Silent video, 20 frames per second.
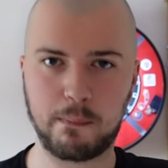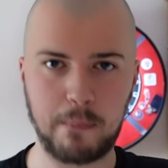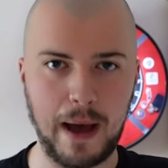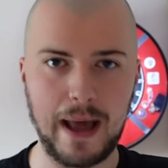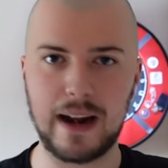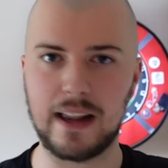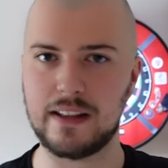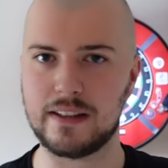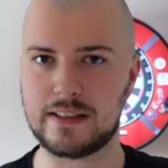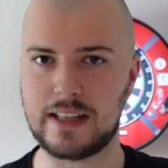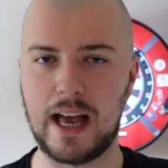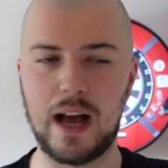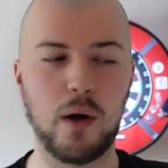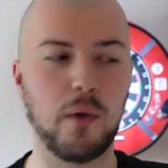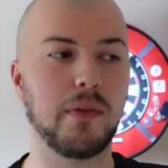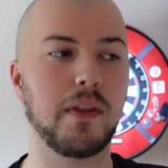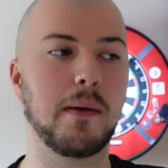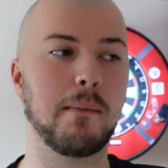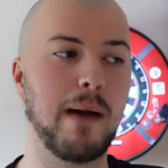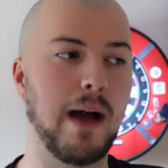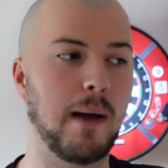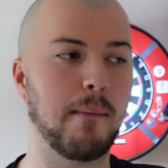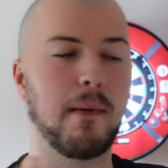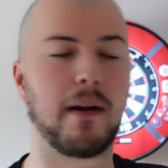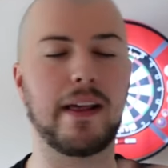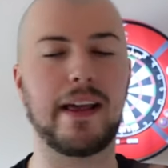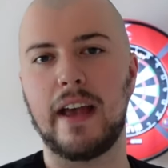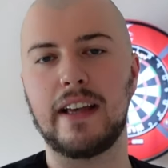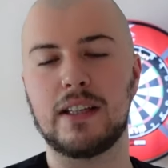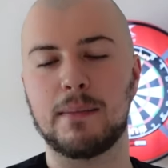balance out the amount of
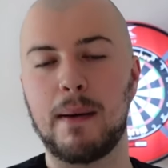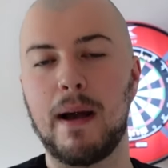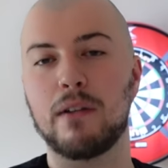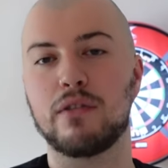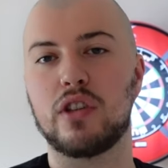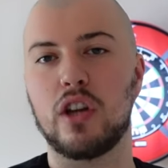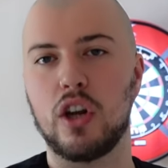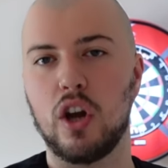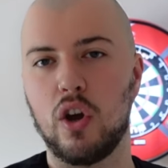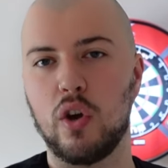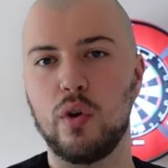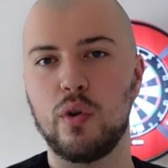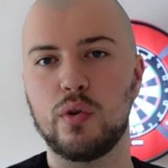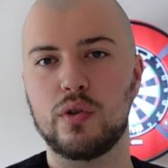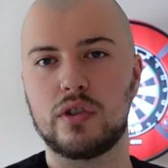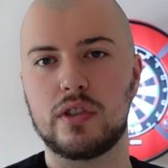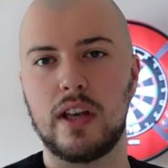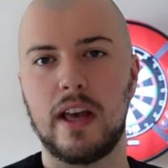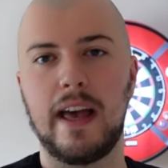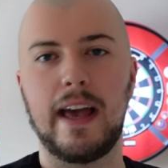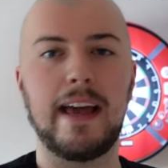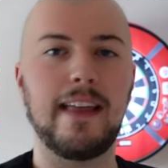money he's about to lose